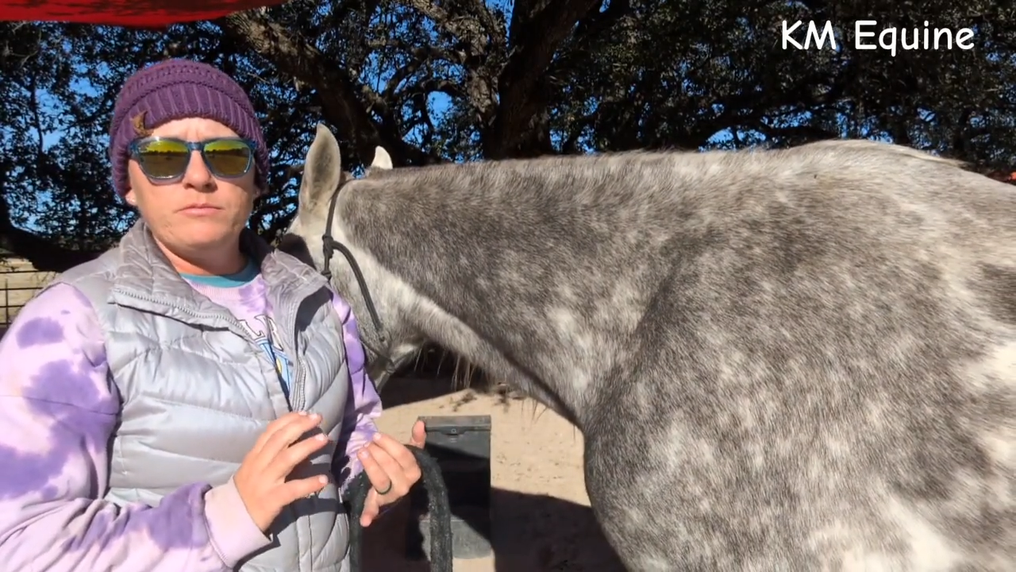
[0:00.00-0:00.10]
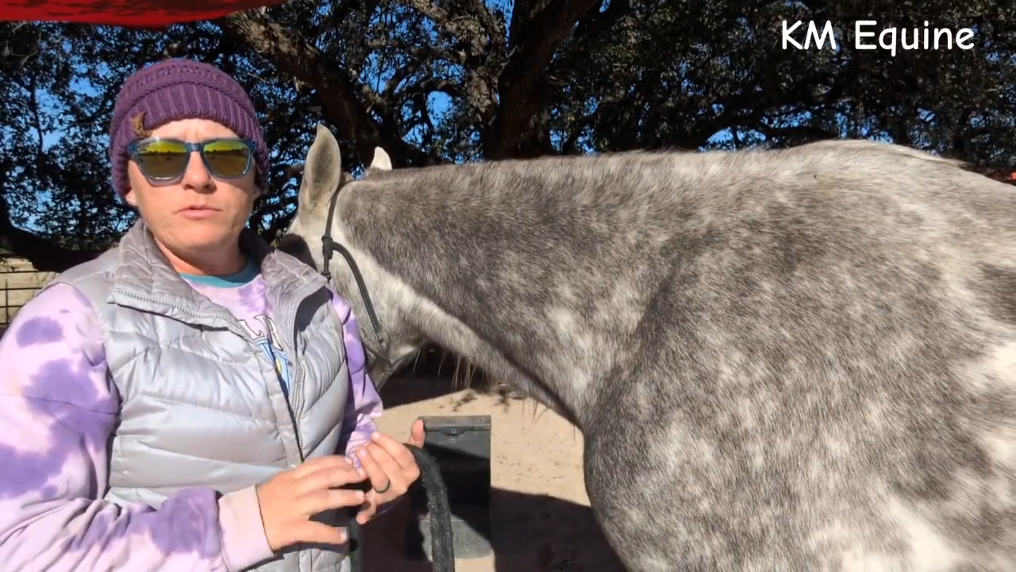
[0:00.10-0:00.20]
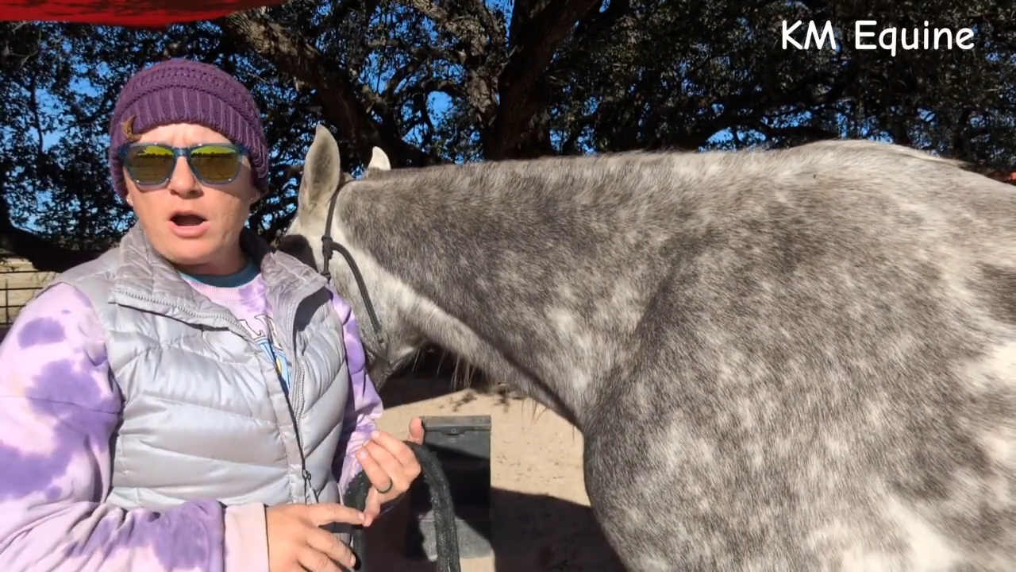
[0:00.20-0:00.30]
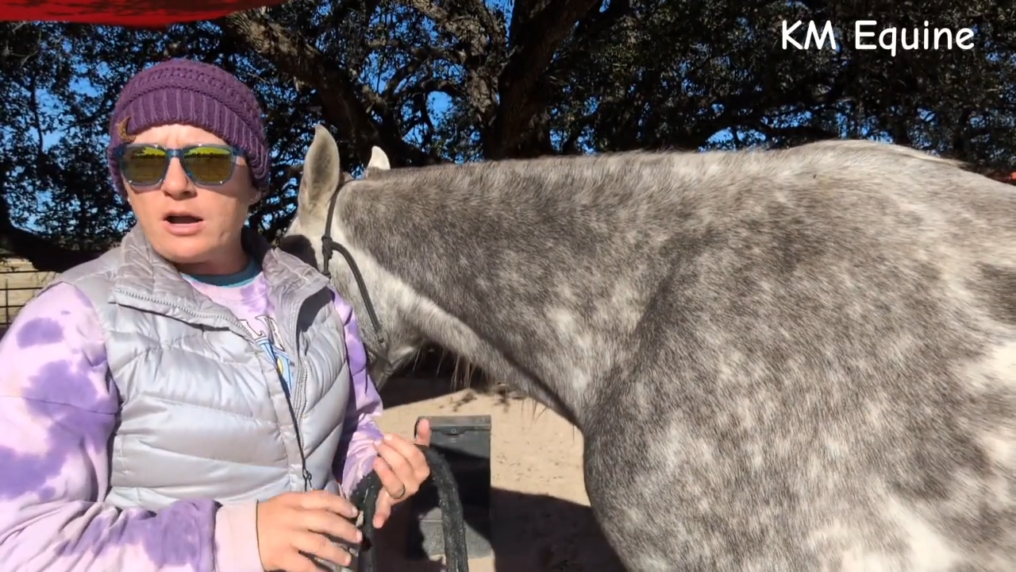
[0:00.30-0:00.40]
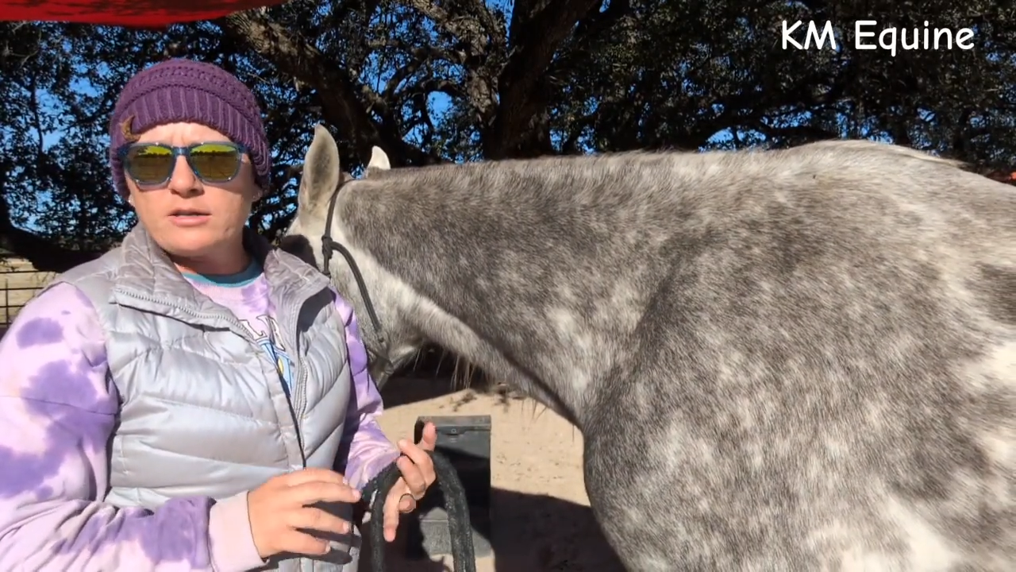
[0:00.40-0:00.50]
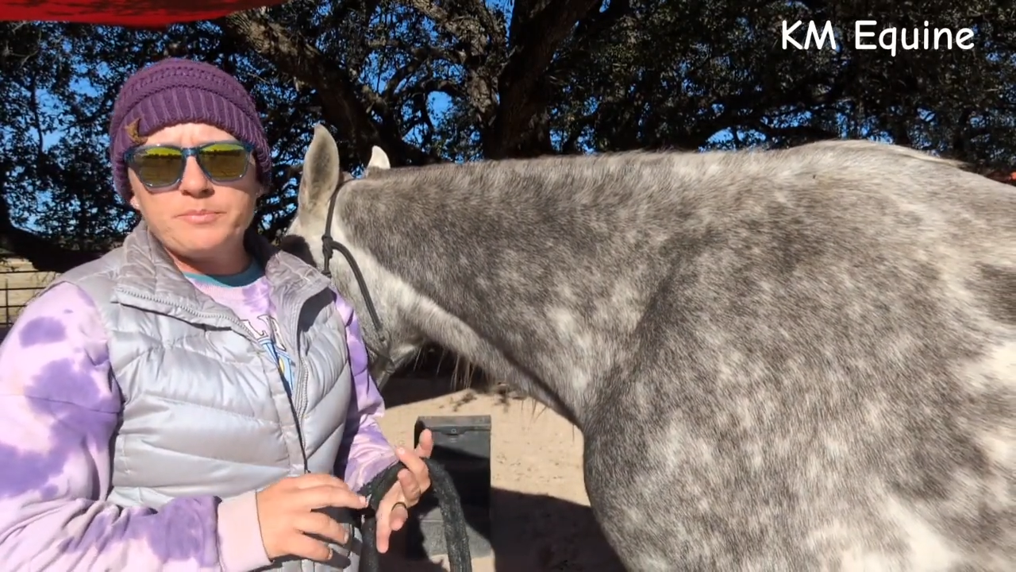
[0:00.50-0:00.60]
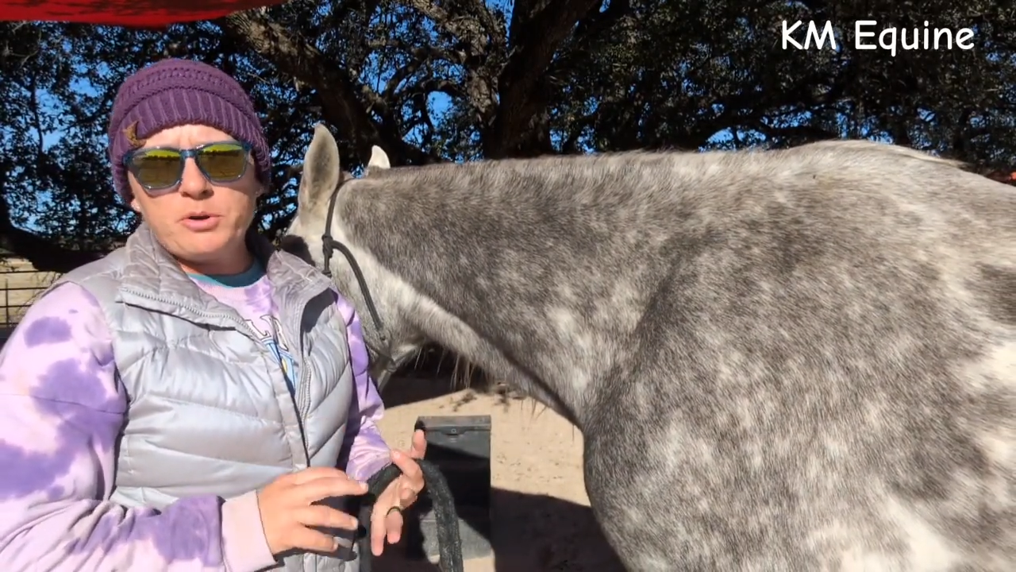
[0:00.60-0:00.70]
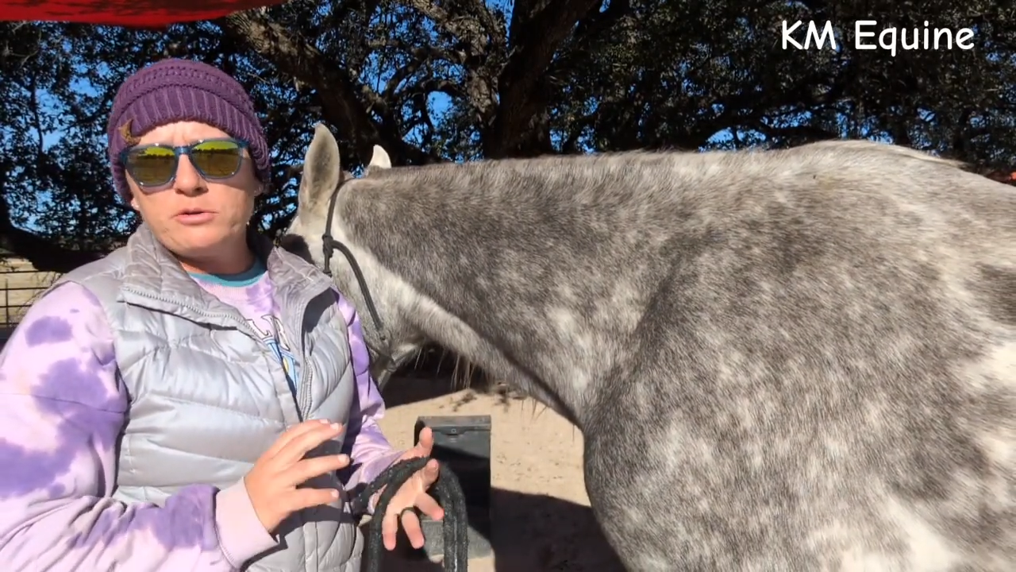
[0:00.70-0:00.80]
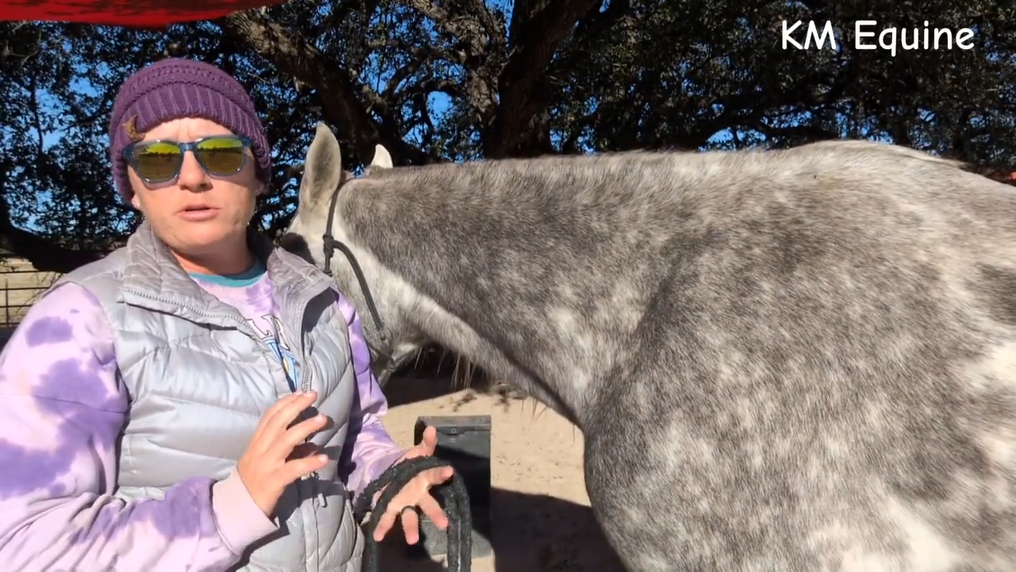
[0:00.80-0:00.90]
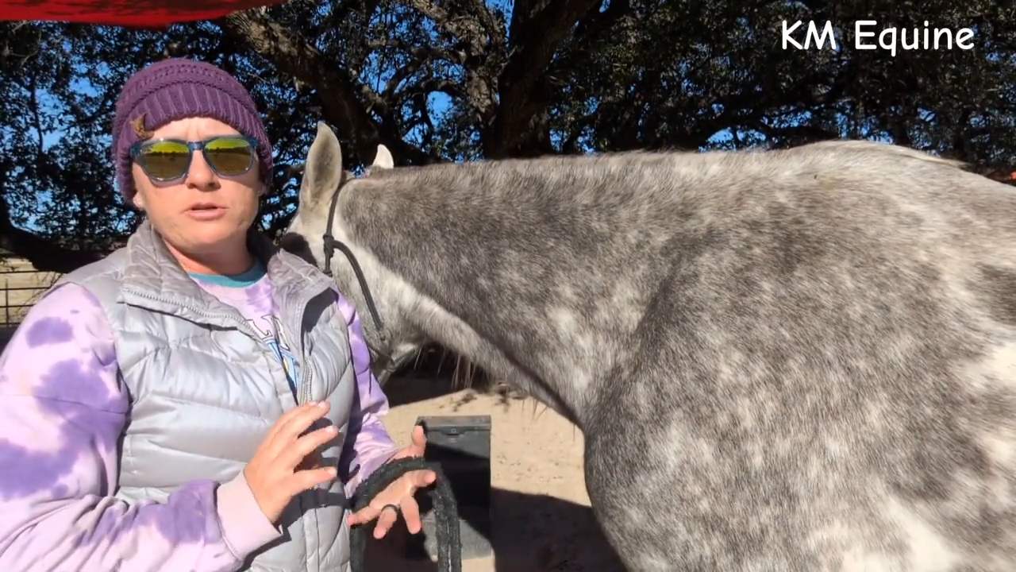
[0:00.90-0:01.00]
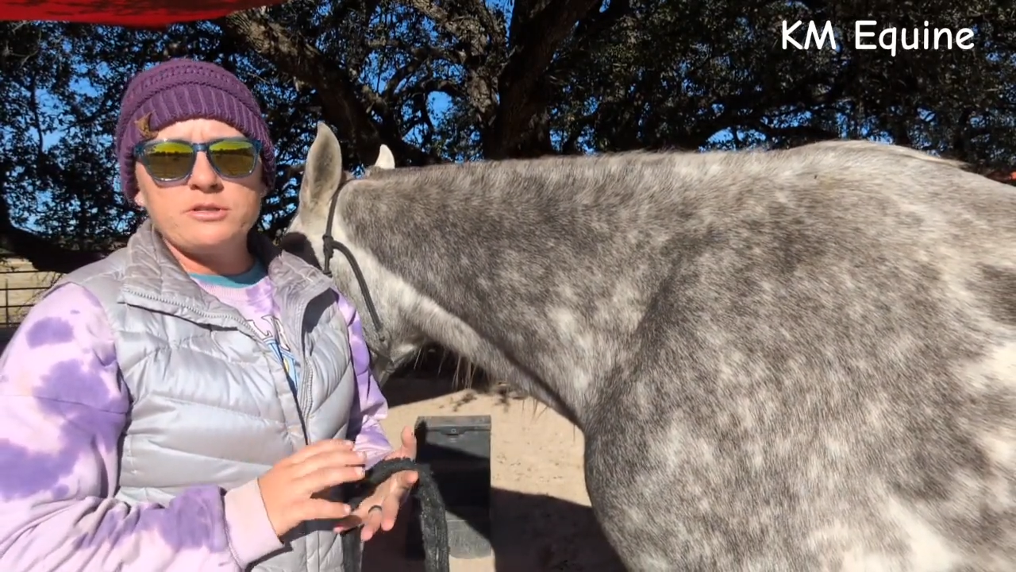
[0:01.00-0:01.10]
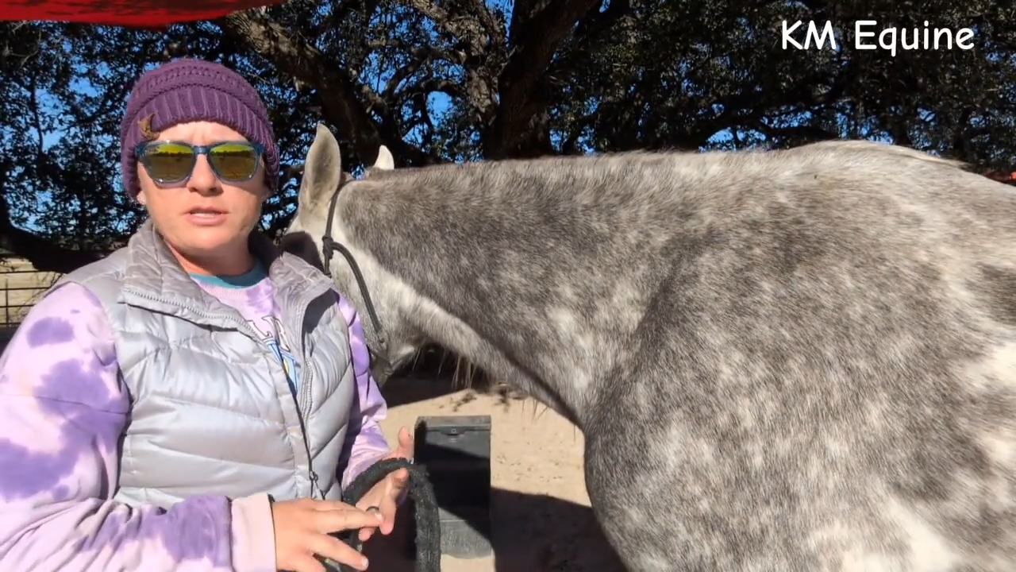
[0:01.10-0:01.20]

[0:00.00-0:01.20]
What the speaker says: rocks, boulders,